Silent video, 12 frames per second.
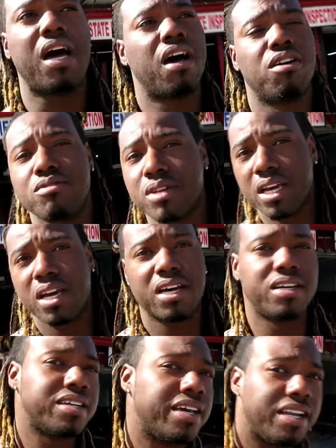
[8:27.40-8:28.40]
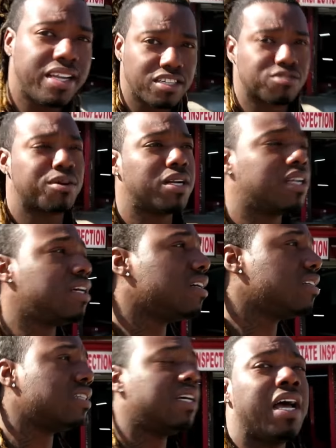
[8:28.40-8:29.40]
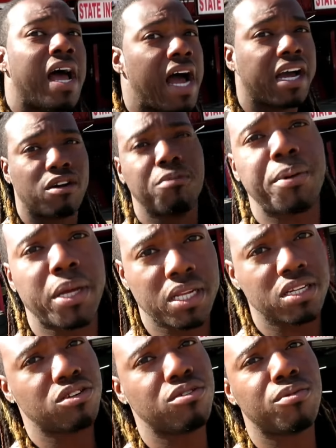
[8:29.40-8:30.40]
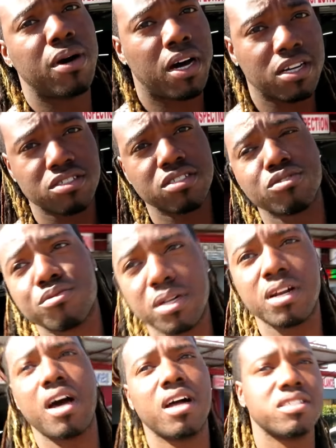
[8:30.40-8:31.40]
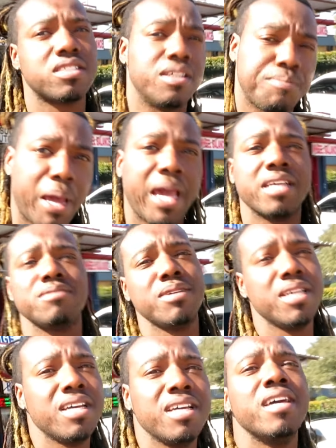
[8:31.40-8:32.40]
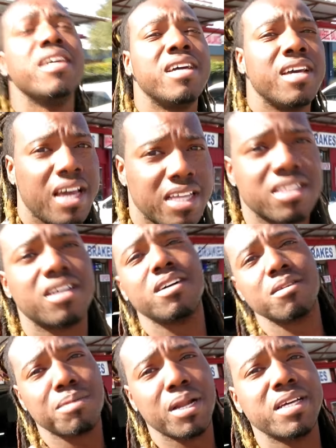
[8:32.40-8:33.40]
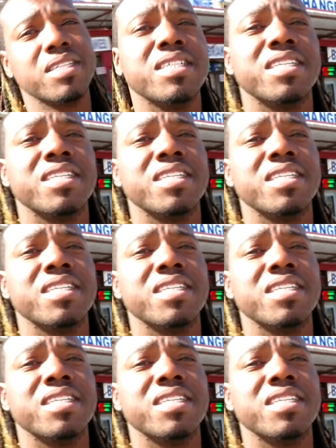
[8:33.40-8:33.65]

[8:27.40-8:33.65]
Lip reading: I don't care. It is what it is. I go pay dude $120 to pass me at the other place.